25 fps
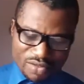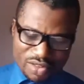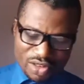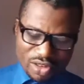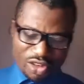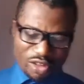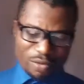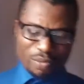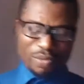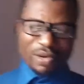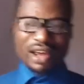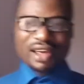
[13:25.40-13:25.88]

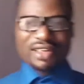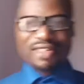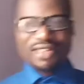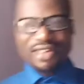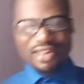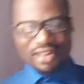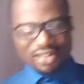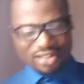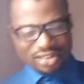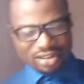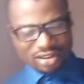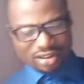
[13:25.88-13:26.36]
Jesus. Prayer
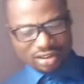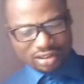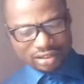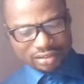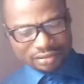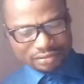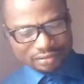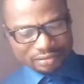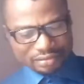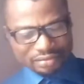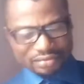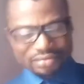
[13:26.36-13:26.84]
6.
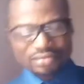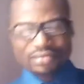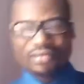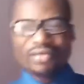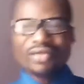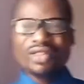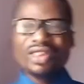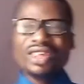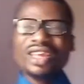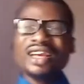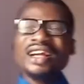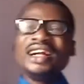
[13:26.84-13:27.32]

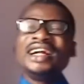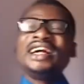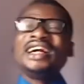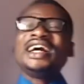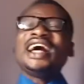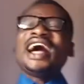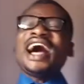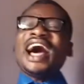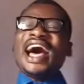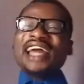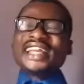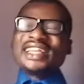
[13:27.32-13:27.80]

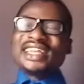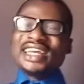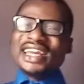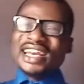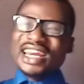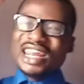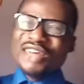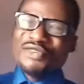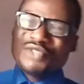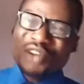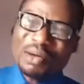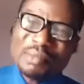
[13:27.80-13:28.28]
I
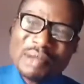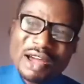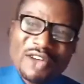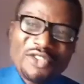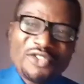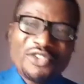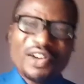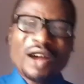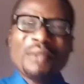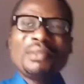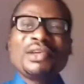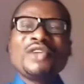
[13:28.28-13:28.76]
deliver my
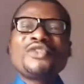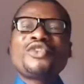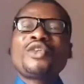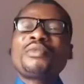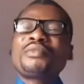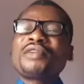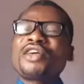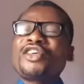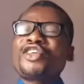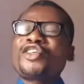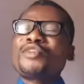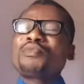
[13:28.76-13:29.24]
family from
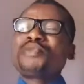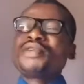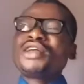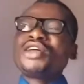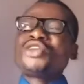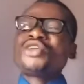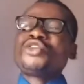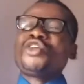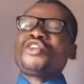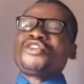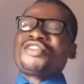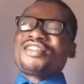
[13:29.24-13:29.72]
the
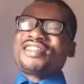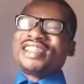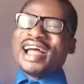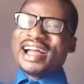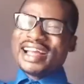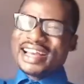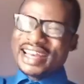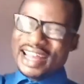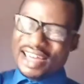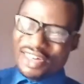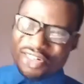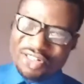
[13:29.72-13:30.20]
spirit of
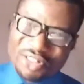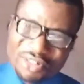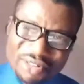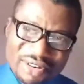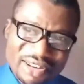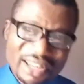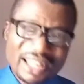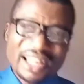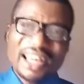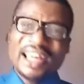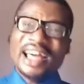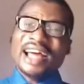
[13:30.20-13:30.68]
stagnation,
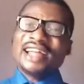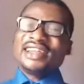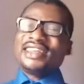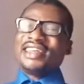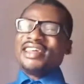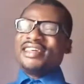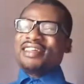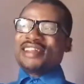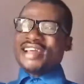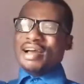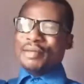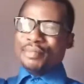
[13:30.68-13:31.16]

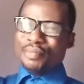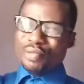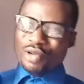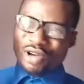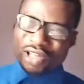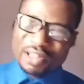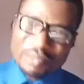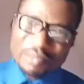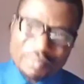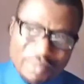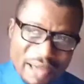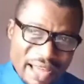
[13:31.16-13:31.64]

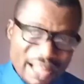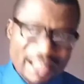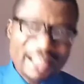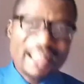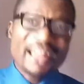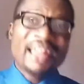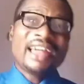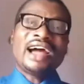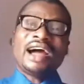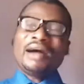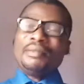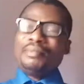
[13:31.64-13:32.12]
disappointment,
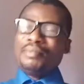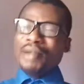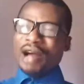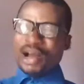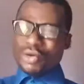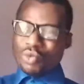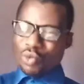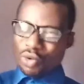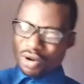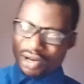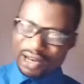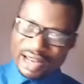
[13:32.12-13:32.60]
and
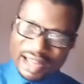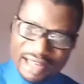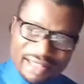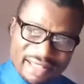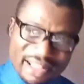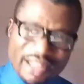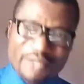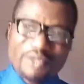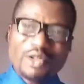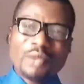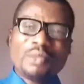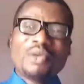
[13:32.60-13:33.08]
backwardness.
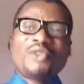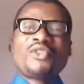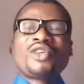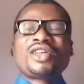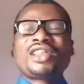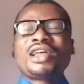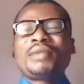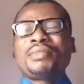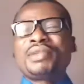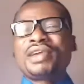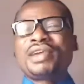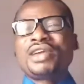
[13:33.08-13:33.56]
Lift up your
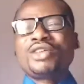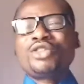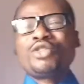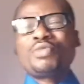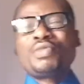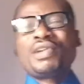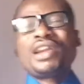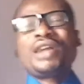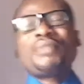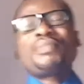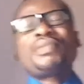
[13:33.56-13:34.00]
voice and begin to pray that